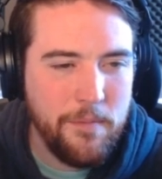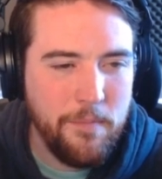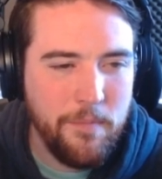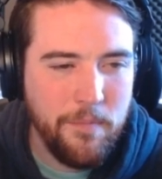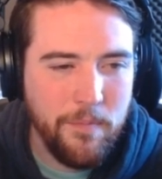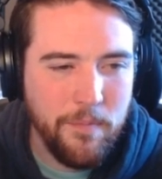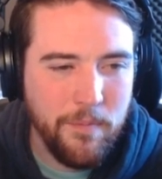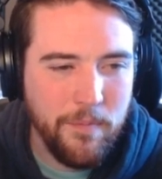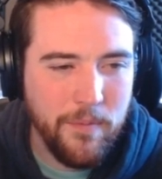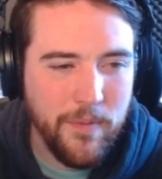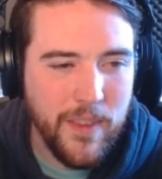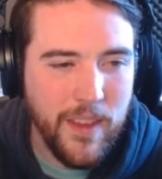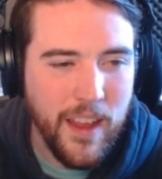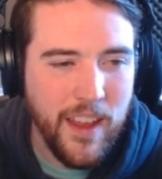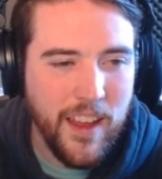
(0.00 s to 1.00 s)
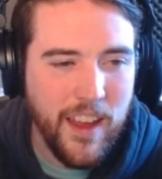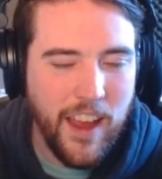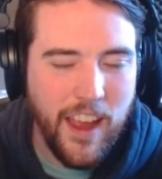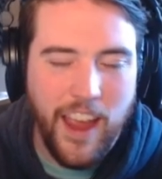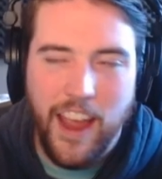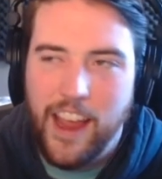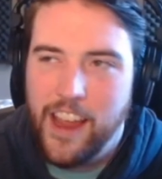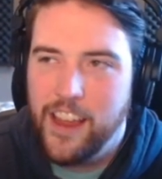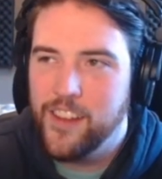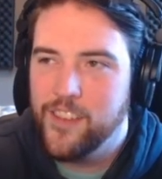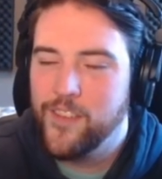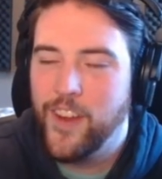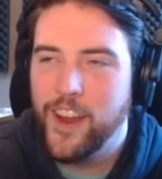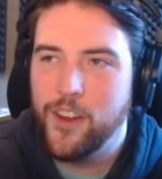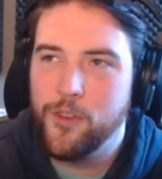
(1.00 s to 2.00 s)
Hmm a
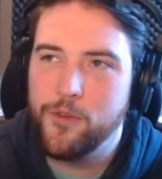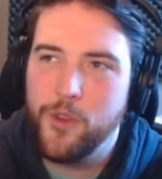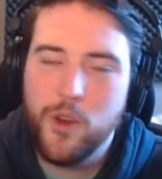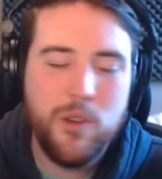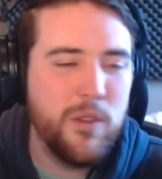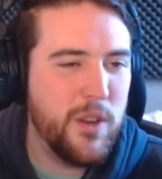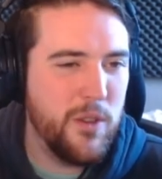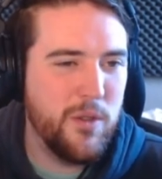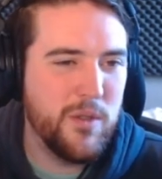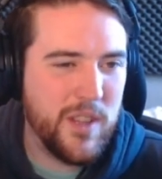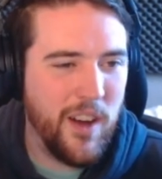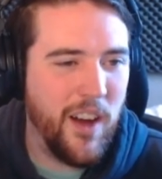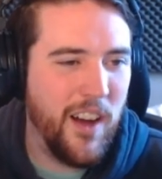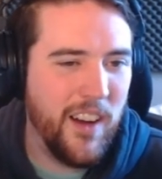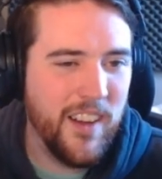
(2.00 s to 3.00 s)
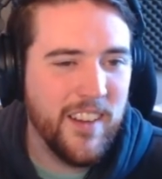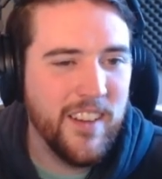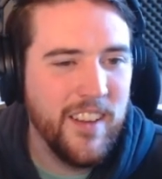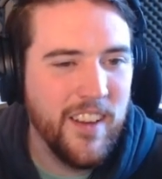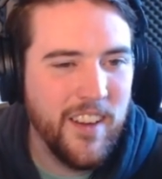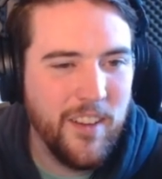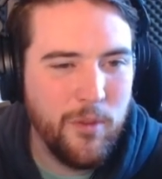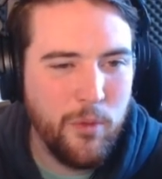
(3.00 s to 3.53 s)
like voodoo doll,